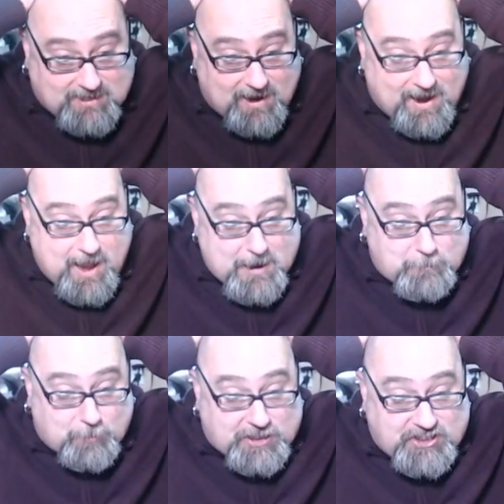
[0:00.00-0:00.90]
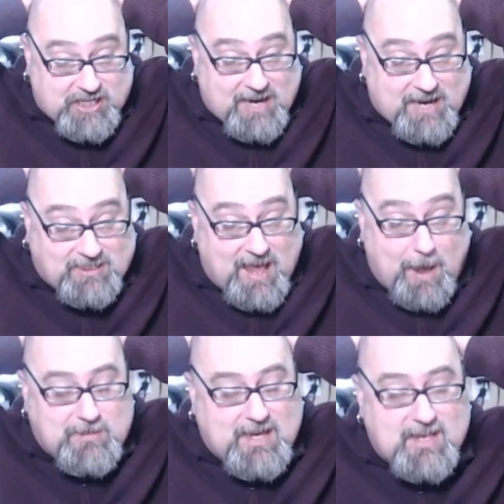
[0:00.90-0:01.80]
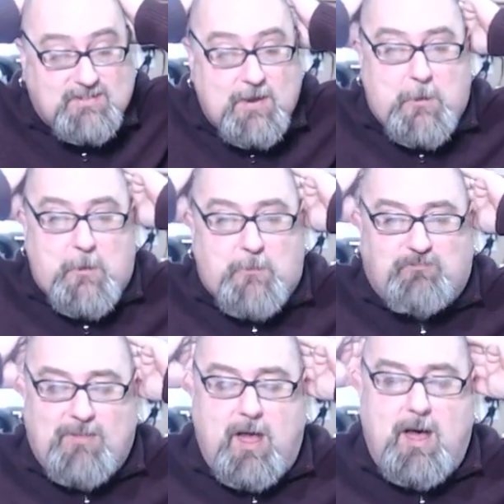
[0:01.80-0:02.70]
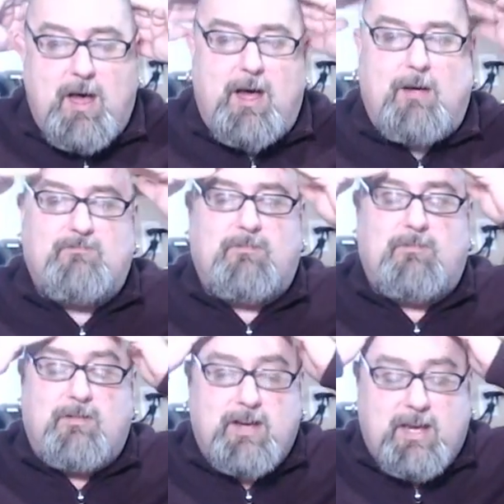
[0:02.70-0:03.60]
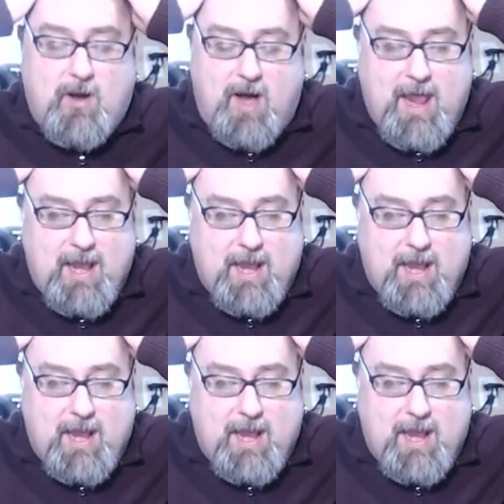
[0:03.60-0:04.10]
I appreciate that because, you know,